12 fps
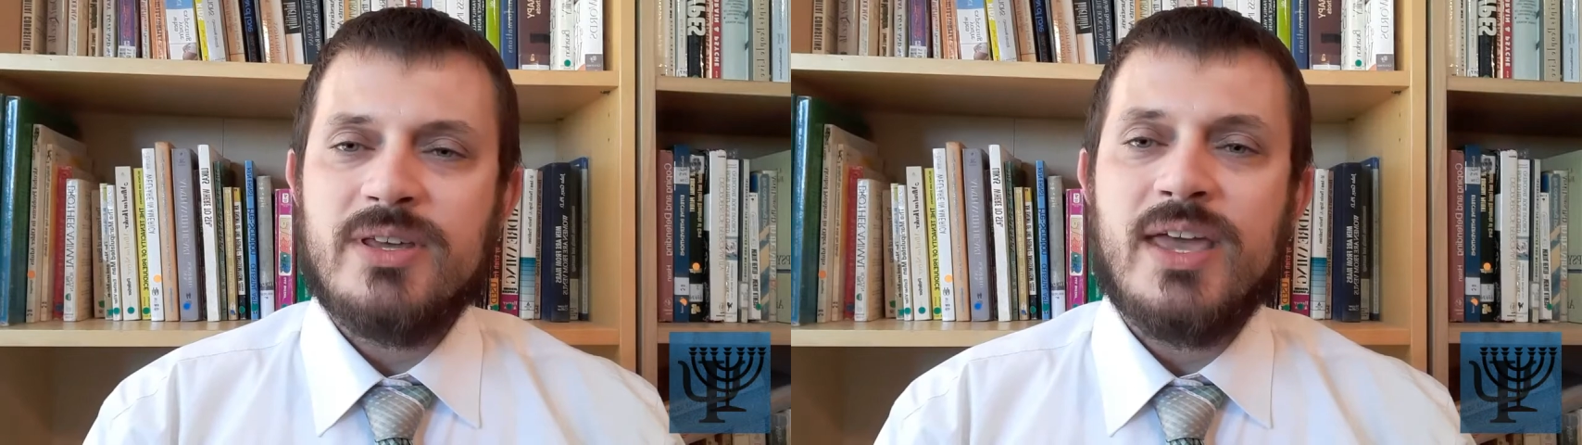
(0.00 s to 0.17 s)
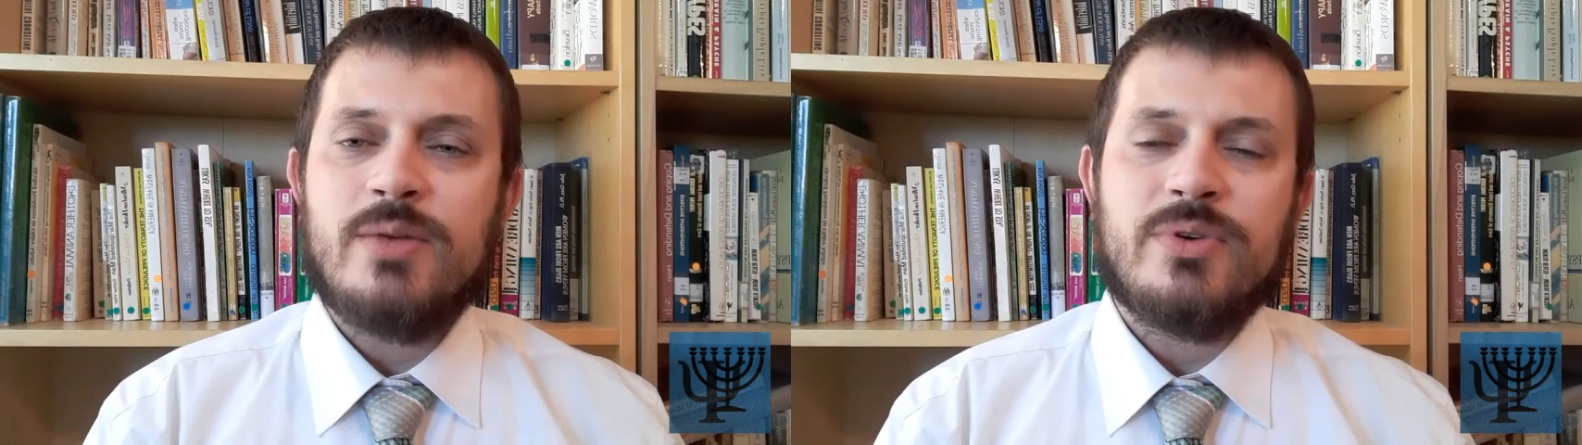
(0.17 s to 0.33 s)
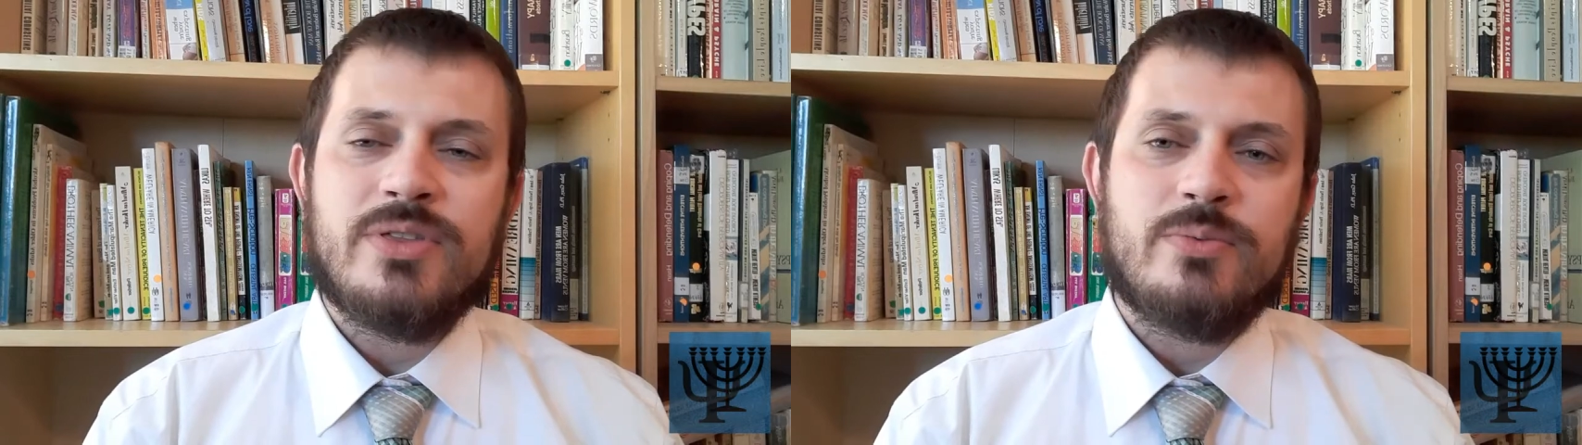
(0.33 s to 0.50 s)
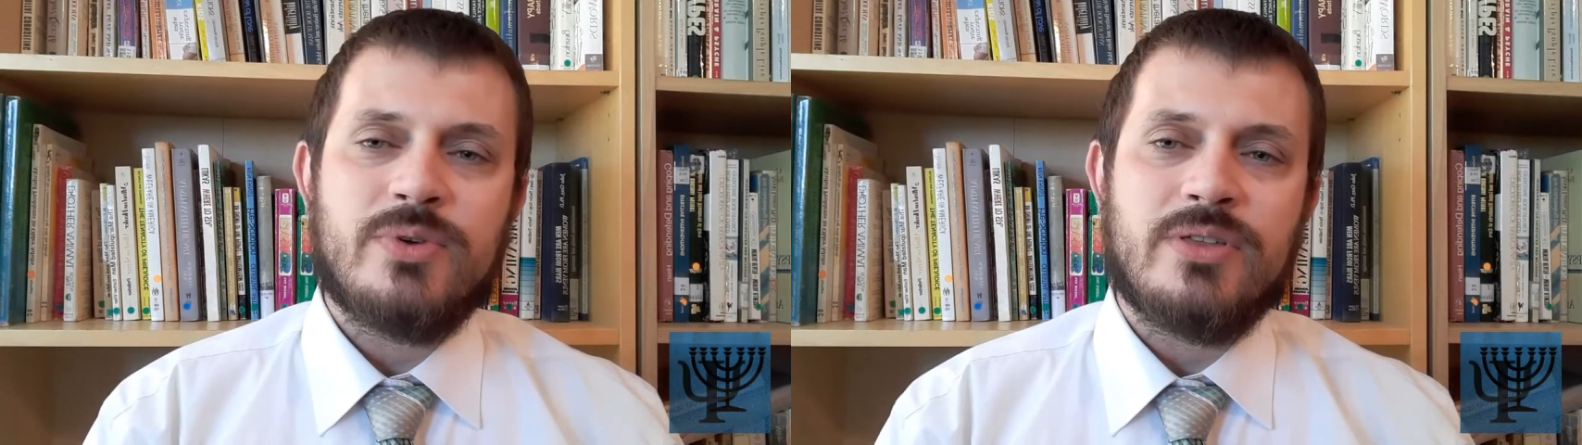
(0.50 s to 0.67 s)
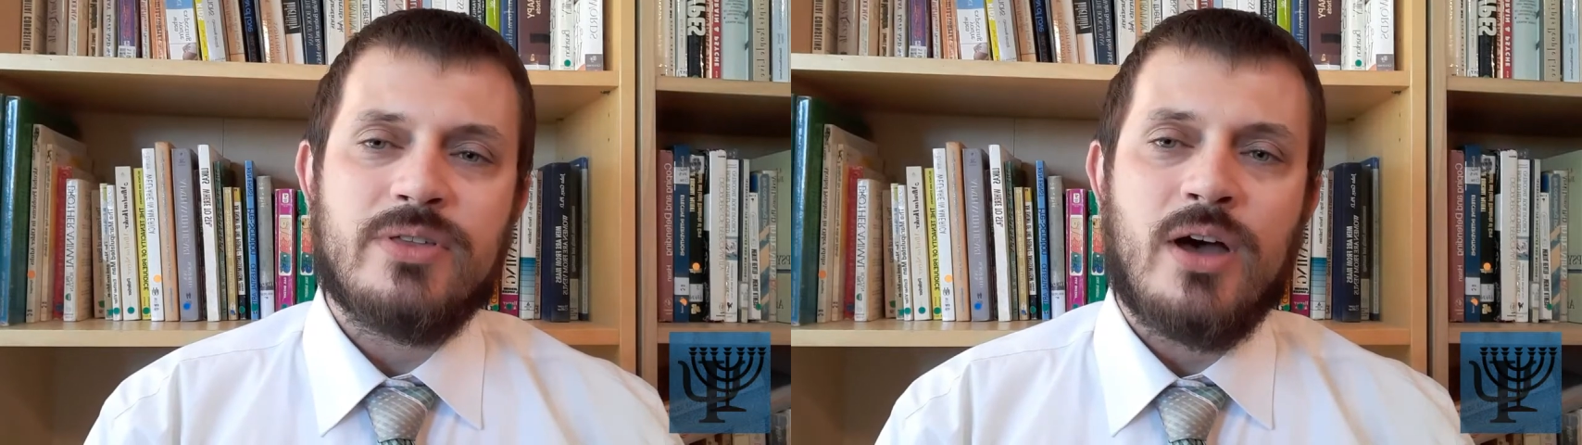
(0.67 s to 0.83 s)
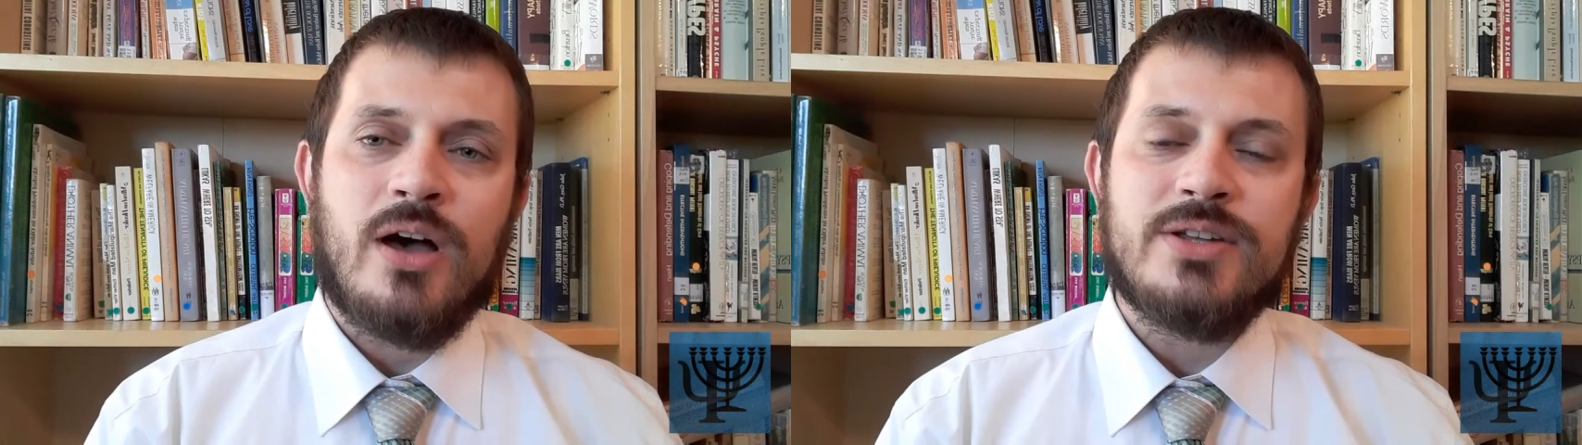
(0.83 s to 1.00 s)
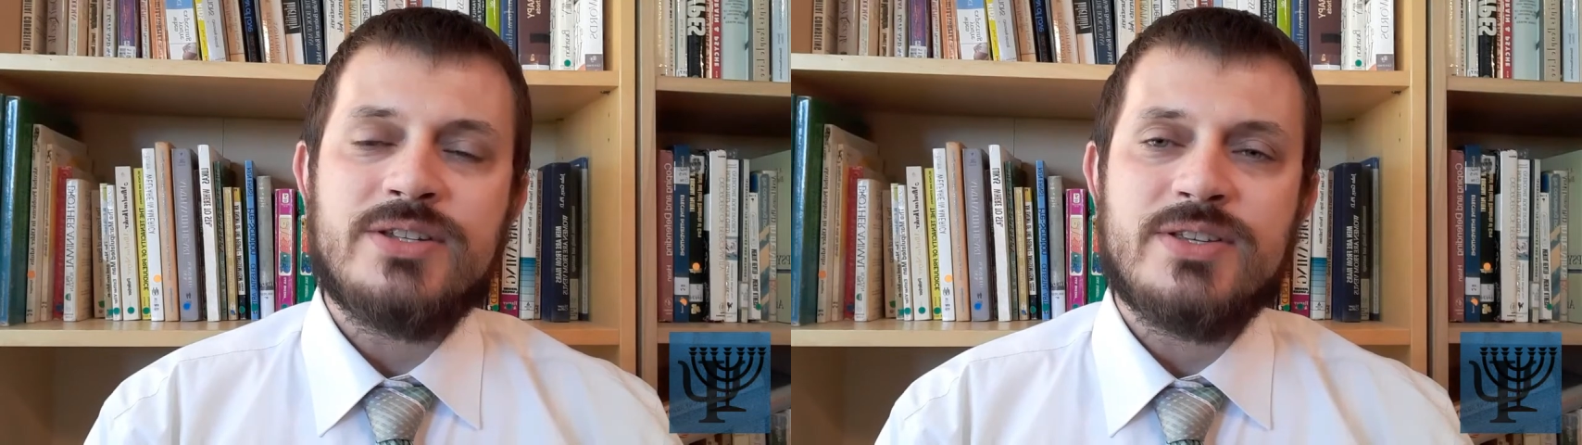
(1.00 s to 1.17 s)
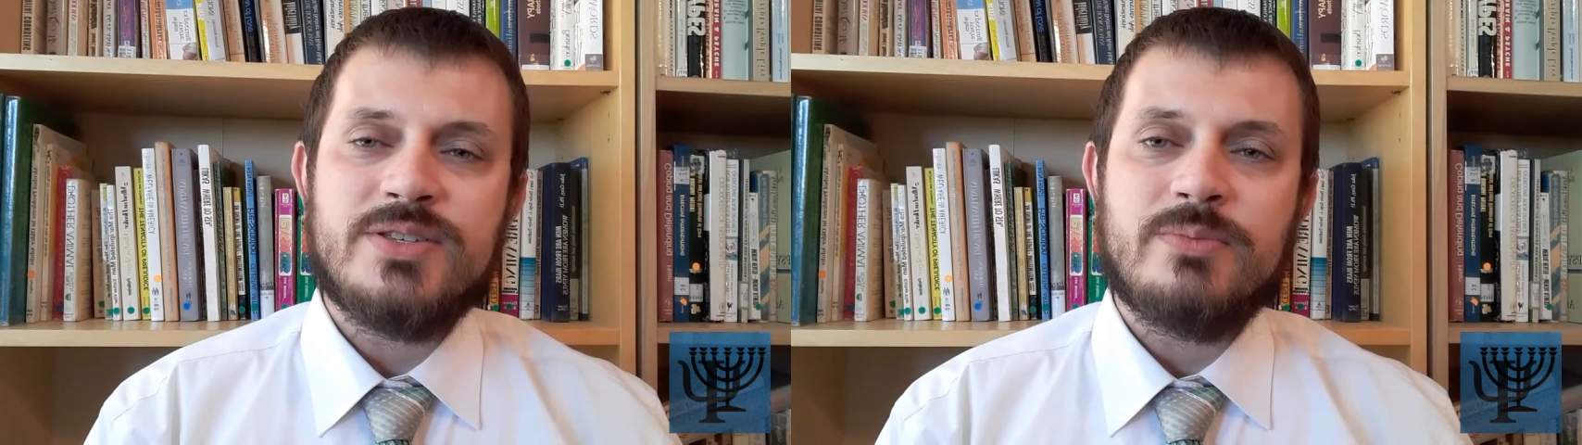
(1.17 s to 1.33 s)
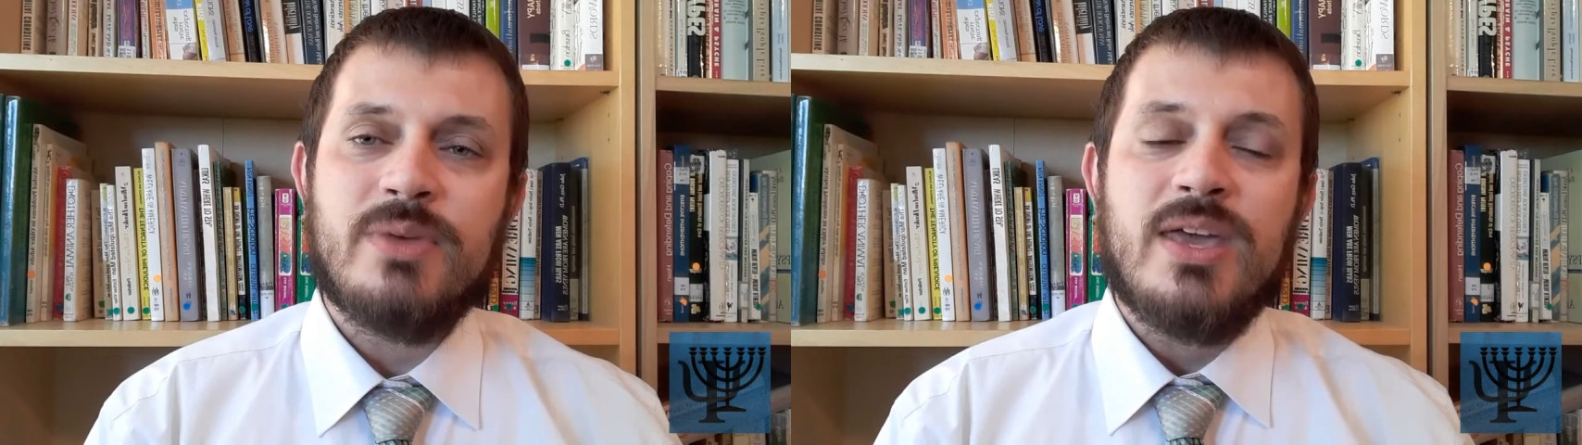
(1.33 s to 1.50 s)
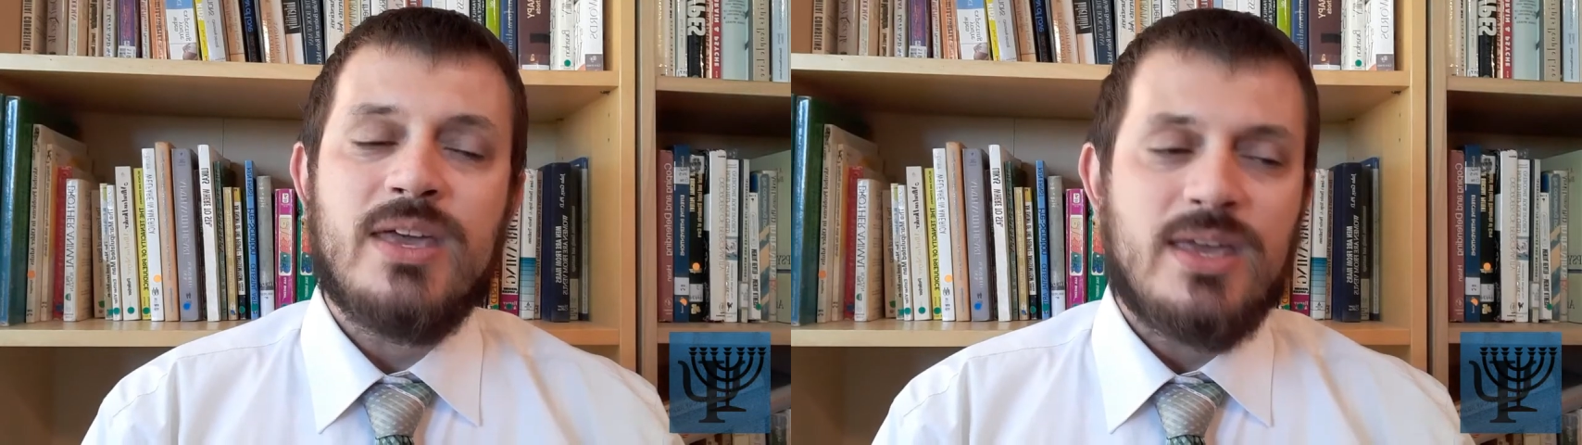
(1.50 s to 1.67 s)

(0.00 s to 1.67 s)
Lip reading: again with autism